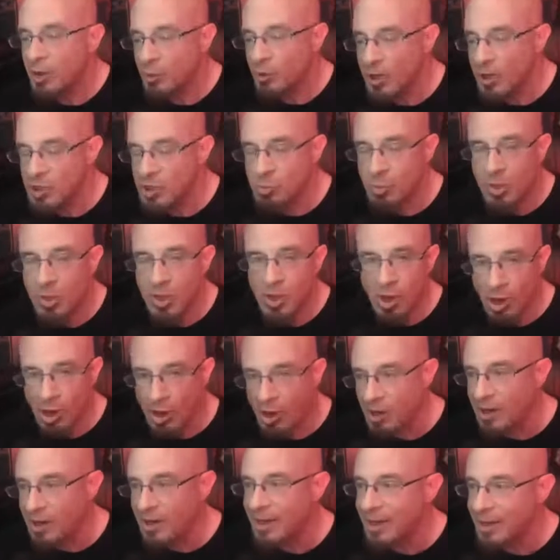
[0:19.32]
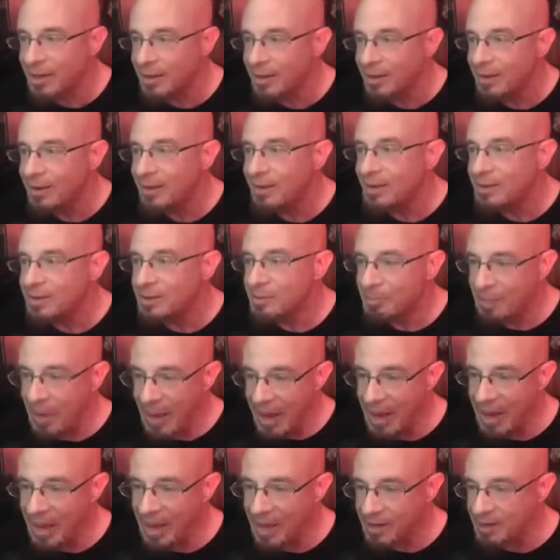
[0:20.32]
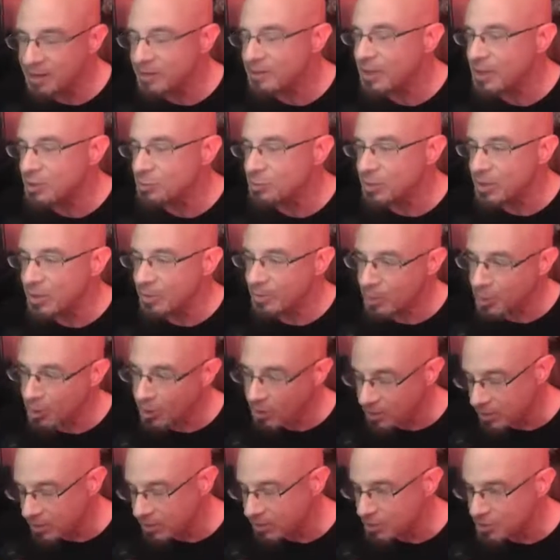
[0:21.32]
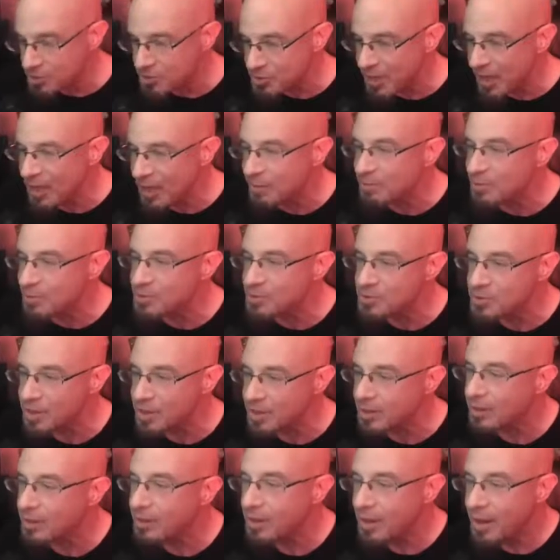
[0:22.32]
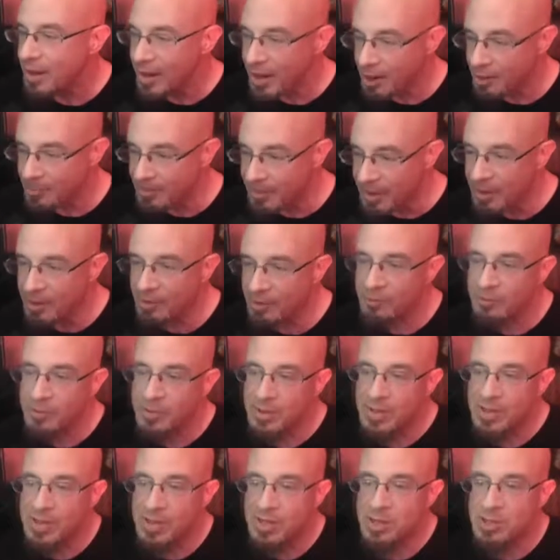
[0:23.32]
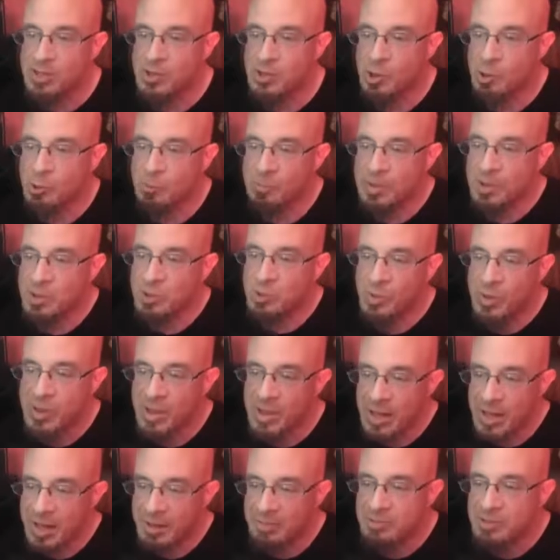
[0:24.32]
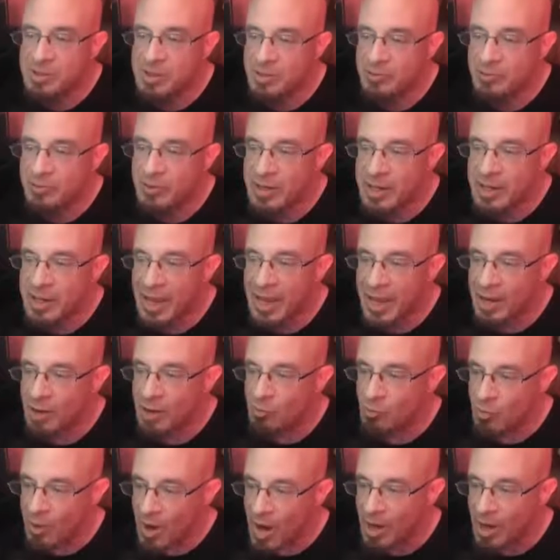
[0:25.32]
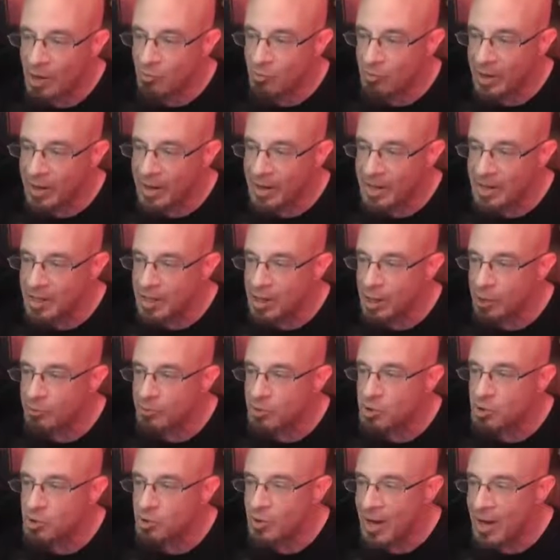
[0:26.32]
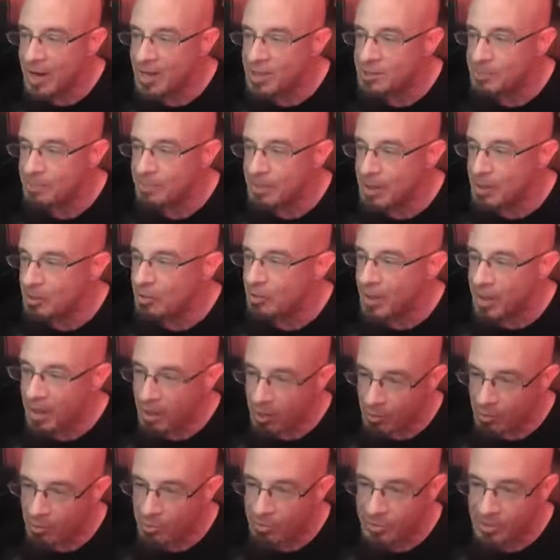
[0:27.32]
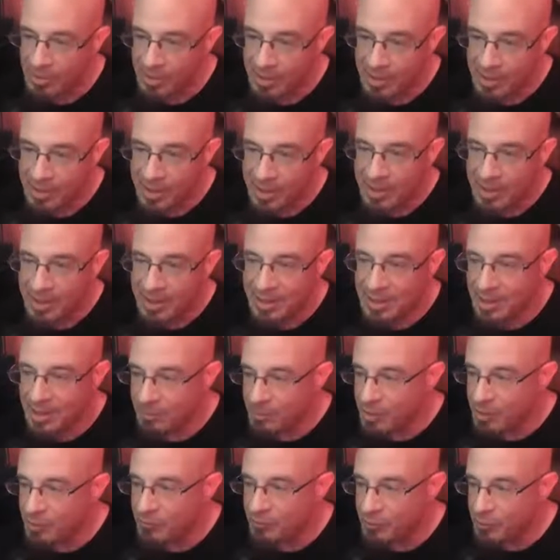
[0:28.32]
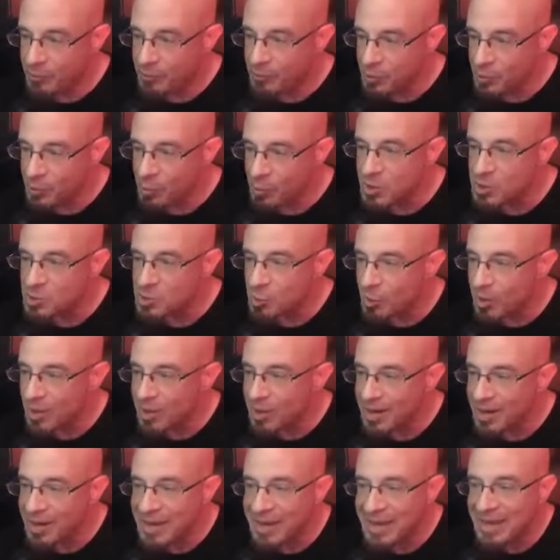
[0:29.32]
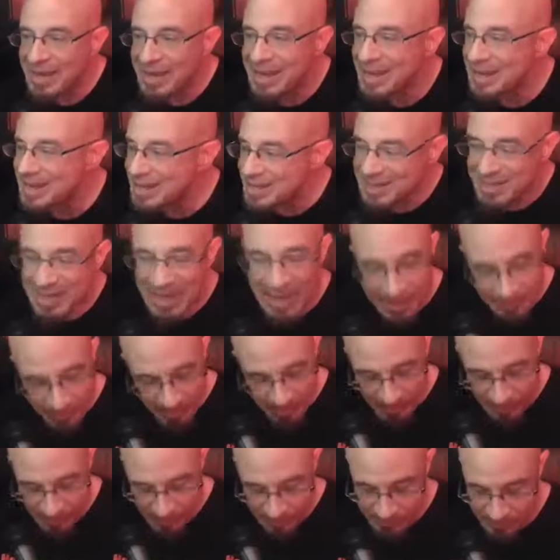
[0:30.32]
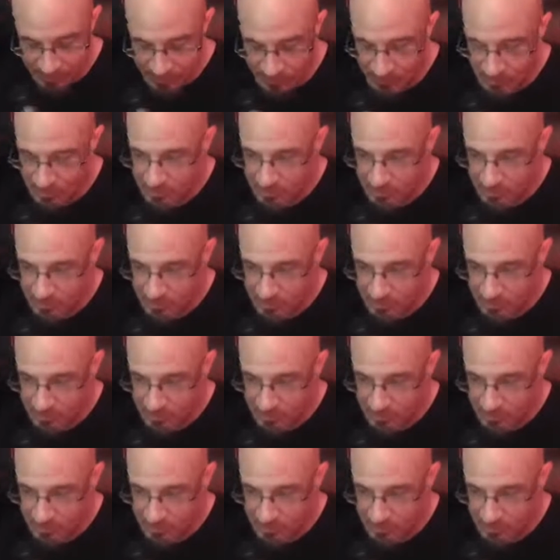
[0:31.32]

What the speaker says: and critics were calling the band. That's what they were calling their style of music, hair metal. So between MTV and rock radio, the tracks Metal Health, Come On Feel the Noize were inescapable.